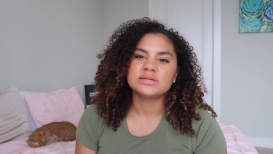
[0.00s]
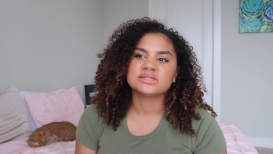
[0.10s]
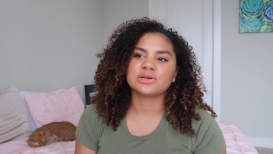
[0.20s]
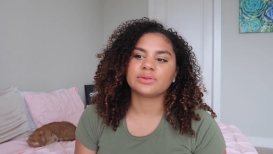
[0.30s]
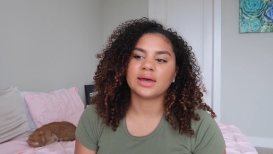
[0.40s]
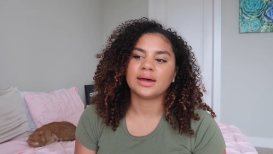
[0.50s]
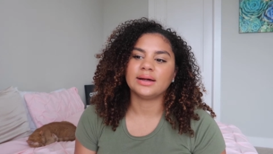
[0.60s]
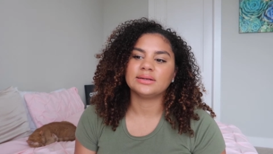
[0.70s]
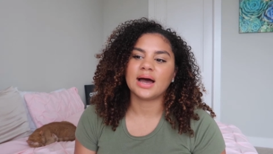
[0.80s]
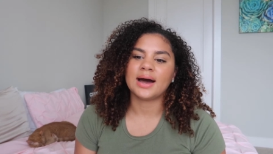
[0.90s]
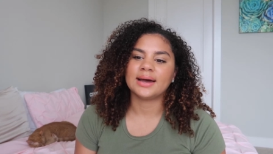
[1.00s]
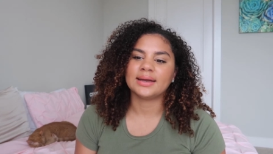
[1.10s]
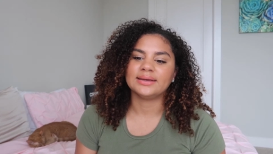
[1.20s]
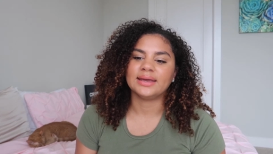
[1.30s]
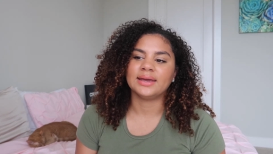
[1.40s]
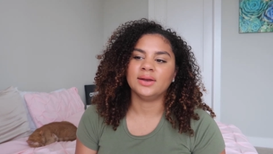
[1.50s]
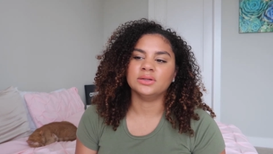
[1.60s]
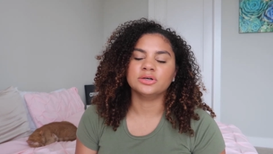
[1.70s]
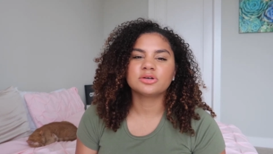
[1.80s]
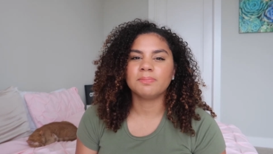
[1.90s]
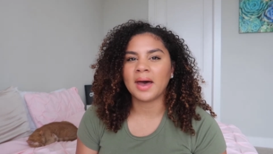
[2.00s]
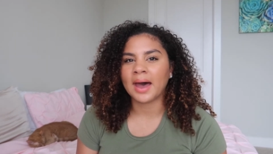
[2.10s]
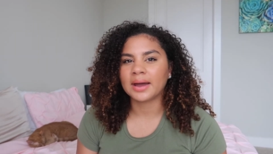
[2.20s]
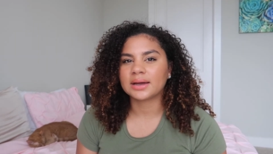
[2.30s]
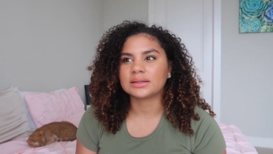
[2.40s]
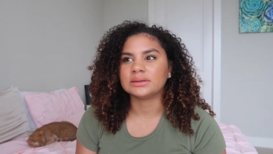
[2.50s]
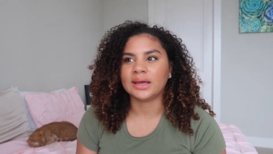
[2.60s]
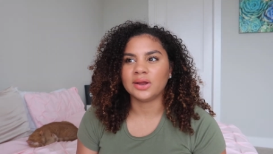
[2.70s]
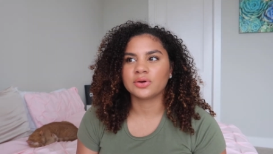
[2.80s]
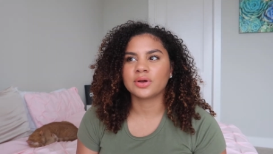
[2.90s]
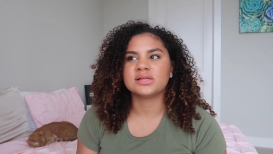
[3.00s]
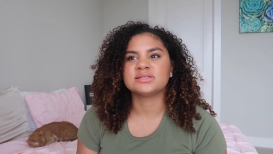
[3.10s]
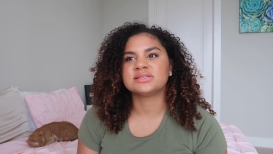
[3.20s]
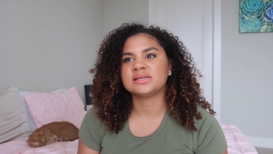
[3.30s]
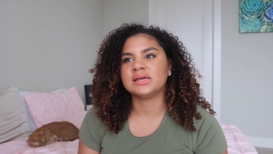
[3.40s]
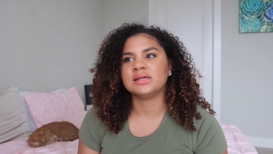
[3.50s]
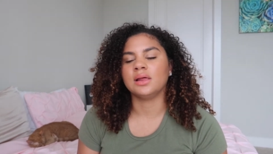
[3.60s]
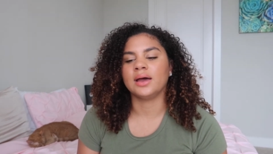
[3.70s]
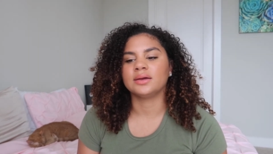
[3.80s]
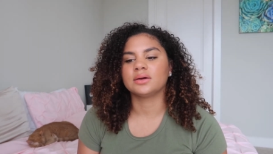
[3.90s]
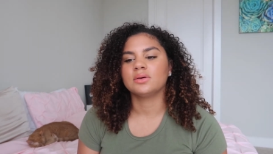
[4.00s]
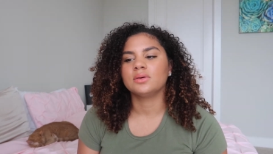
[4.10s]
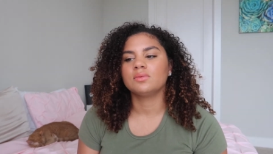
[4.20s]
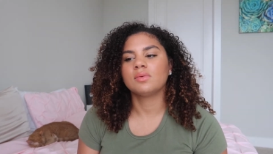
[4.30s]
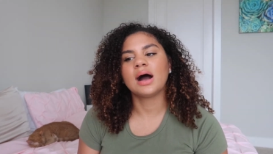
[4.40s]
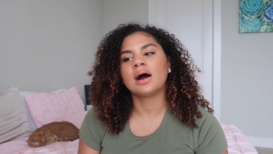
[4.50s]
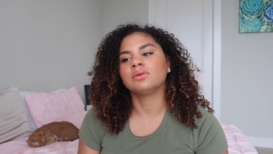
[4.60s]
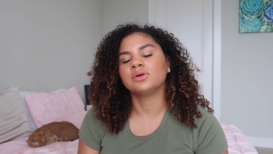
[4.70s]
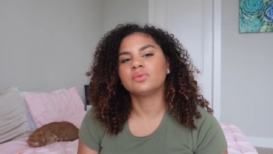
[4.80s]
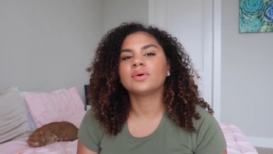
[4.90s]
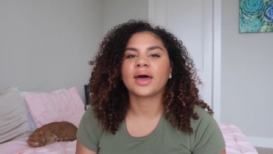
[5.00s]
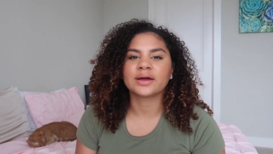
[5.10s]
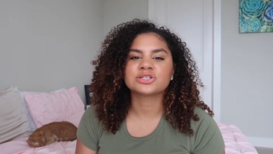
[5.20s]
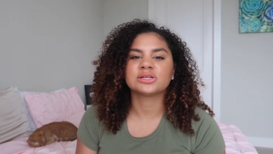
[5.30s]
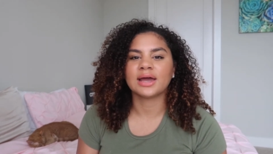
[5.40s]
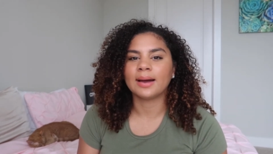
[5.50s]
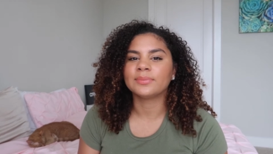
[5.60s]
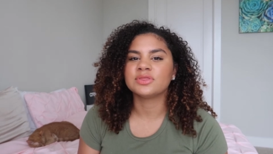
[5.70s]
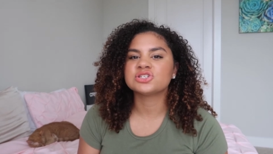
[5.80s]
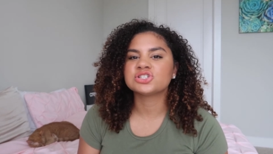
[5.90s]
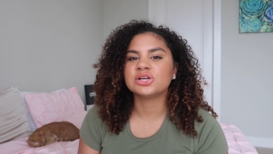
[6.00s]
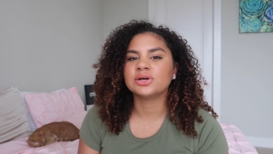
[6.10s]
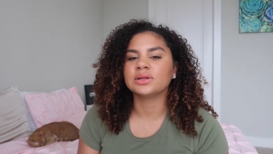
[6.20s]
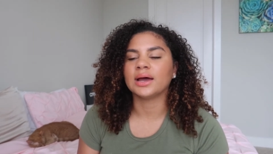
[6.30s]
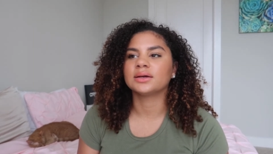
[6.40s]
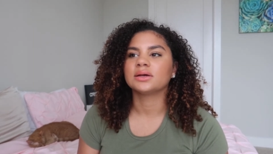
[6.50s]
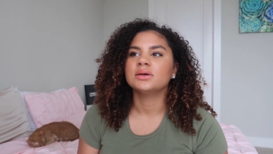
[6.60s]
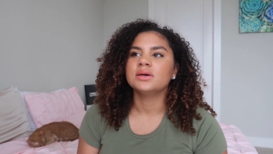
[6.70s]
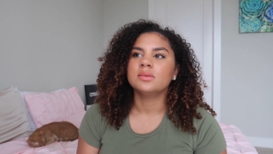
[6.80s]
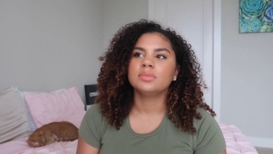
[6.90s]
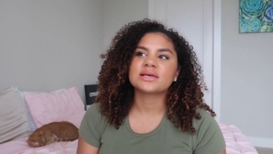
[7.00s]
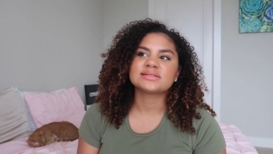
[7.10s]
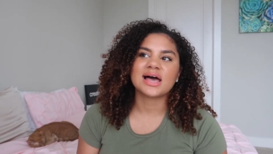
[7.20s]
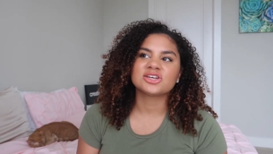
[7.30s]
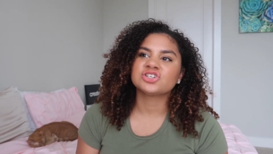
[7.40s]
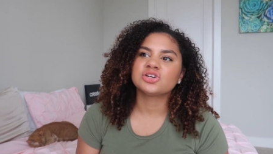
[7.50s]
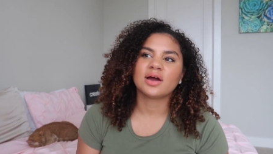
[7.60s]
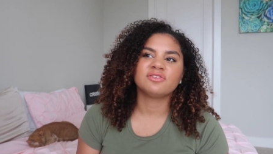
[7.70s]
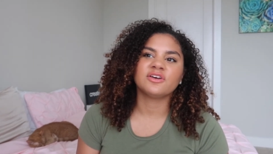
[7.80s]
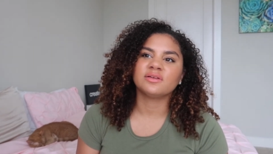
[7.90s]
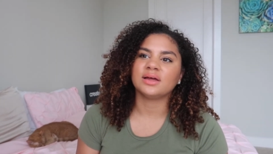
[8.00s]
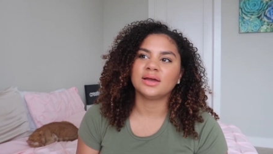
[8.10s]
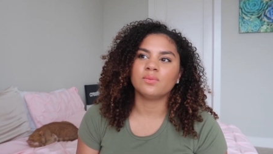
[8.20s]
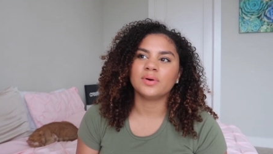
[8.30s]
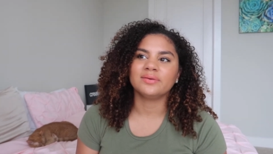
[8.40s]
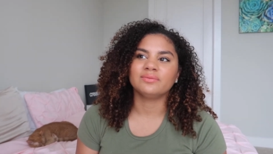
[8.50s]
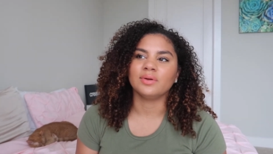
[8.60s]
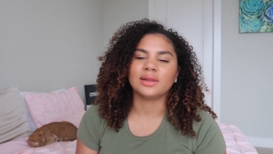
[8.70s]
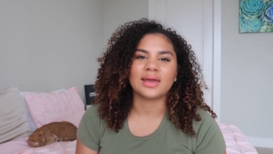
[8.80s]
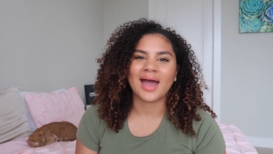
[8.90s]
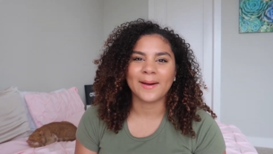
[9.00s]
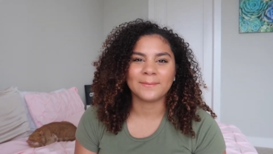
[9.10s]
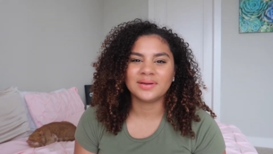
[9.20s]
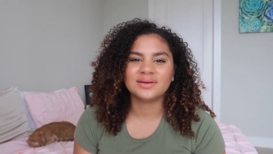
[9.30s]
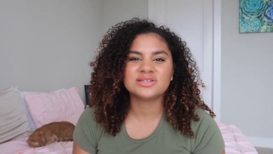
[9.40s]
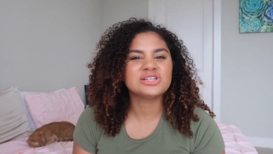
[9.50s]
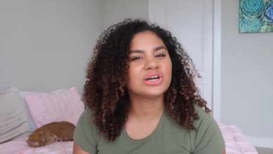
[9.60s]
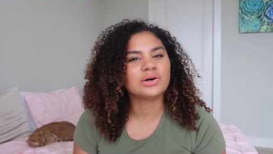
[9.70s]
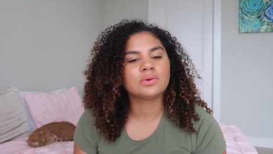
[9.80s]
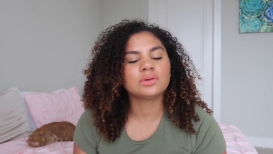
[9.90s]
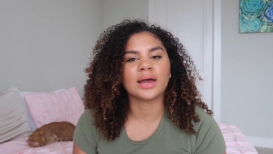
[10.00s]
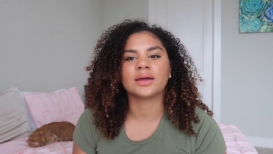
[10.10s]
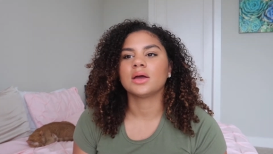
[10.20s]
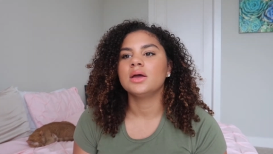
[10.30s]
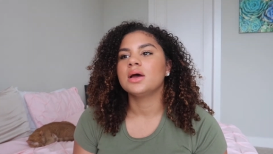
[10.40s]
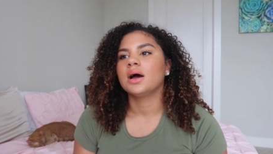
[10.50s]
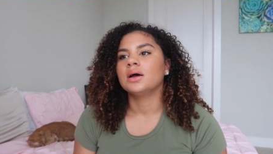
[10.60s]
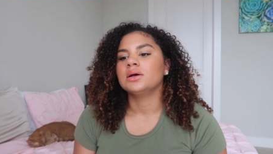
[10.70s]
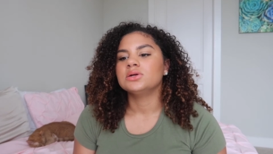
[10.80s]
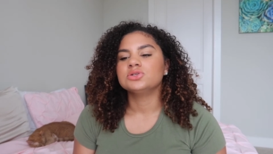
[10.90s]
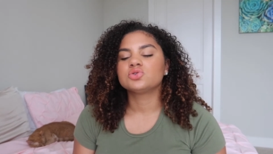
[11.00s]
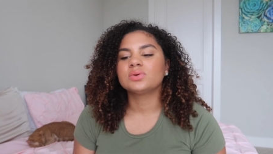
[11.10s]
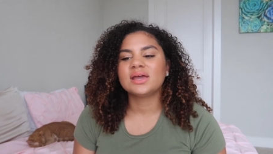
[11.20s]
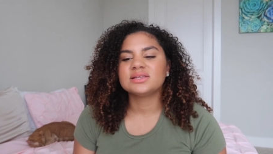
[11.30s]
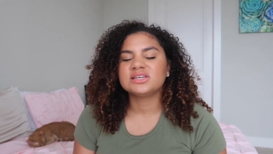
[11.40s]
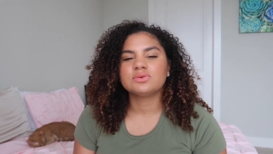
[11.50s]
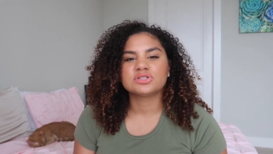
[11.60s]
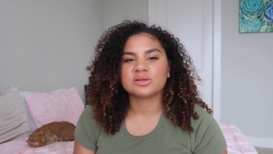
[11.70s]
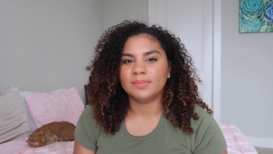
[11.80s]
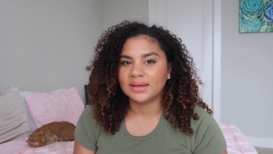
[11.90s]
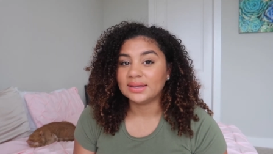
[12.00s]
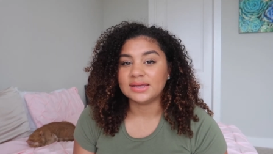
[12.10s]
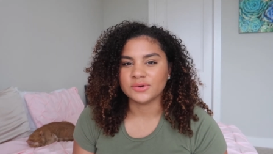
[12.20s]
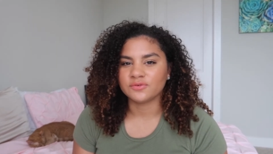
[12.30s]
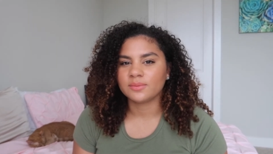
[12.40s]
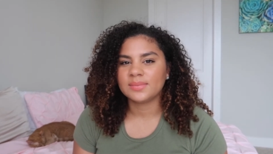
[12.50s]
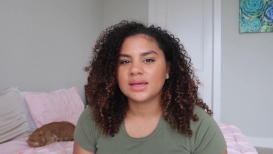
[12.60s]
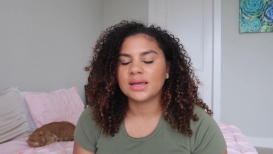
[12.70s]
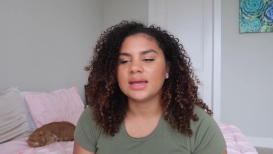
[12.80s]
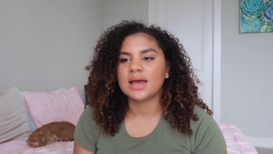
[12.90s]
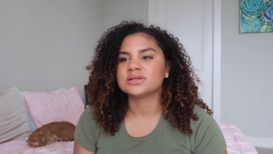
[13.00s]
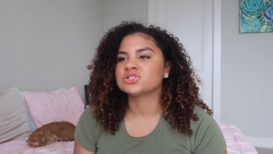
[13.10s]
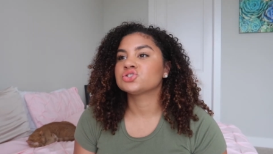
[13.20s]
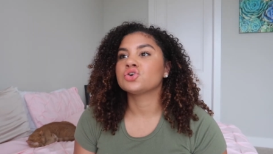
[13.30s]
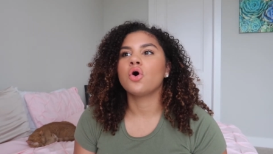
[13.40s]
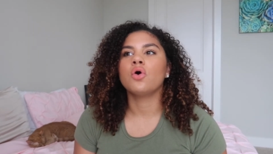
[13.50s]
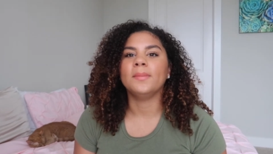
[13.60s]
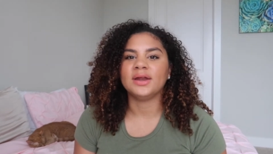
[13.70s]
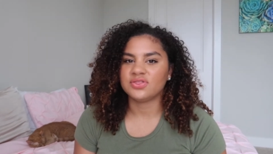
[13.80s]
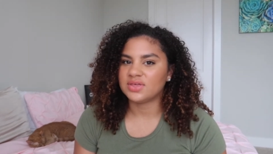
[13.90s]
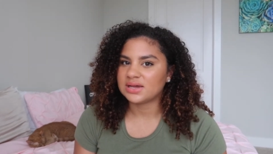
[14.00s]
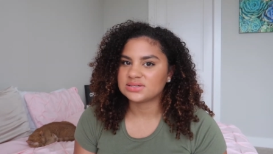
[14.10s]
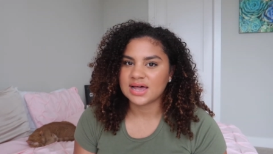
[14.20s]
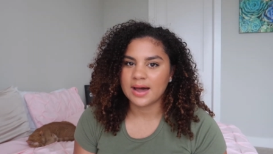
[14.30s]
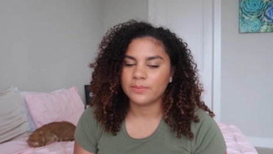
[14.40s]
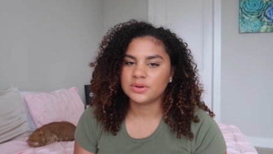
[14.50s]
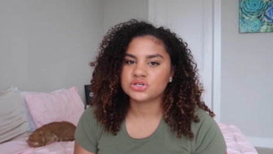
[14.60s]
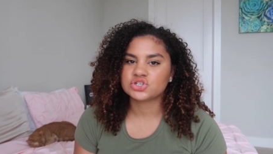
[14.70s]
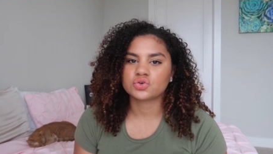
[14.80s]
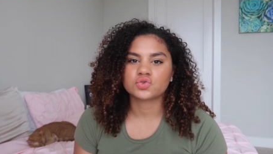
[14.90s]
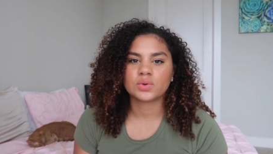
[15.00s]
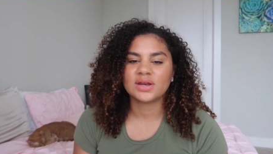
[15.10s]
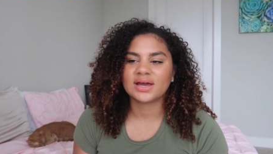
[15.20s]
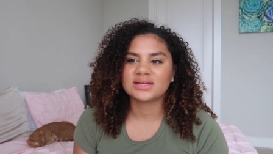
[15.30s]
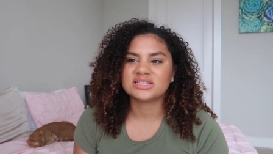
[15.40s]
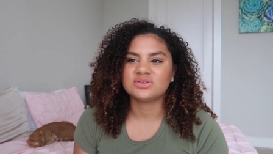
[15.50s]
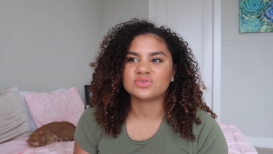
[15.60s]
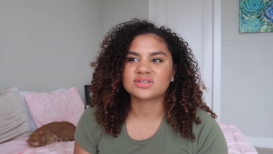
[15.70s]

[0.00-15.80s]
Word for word: so that I can look back later and see like, wow, look what actually happened this year. Like, because last year I felt like what really happened, you know, like 2018 was a big year for me so many things happened so 2019 was